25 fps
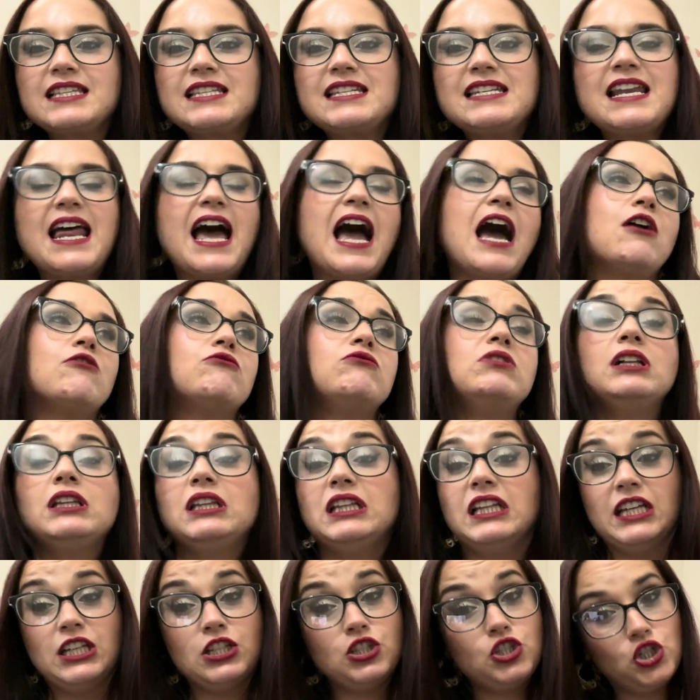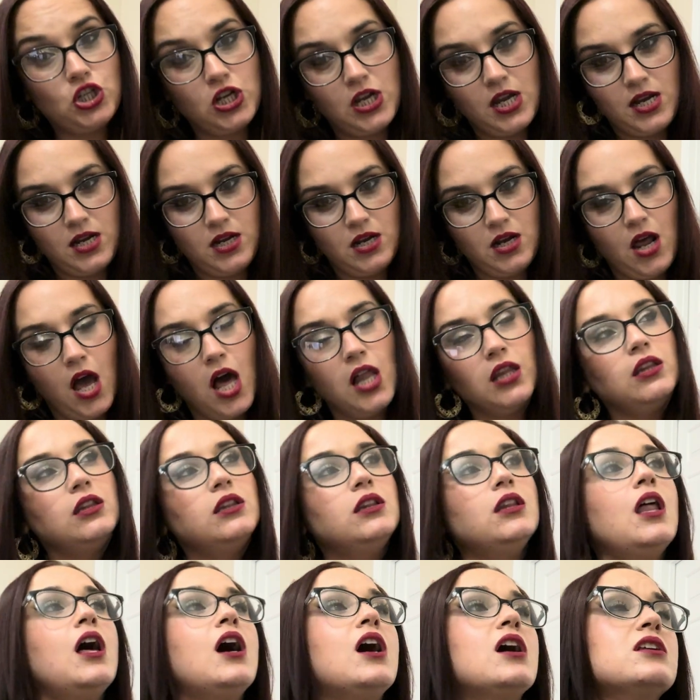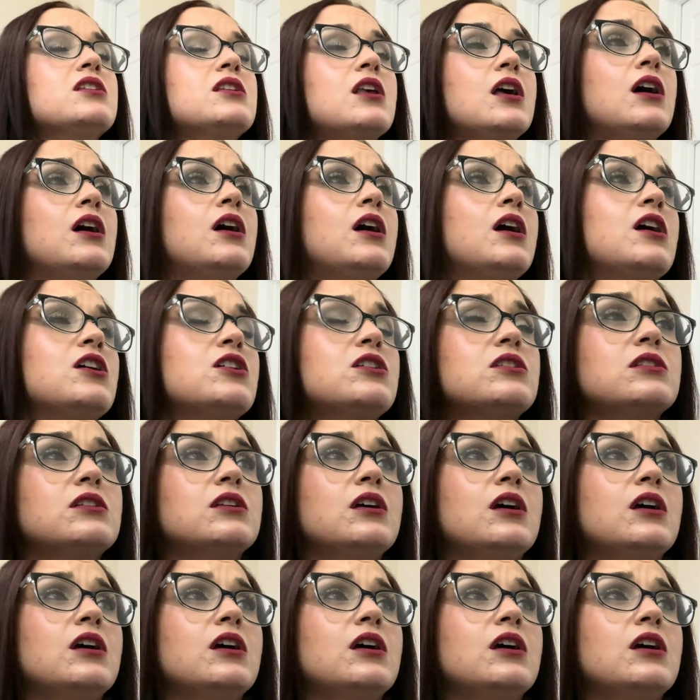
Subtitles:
not religion. Allah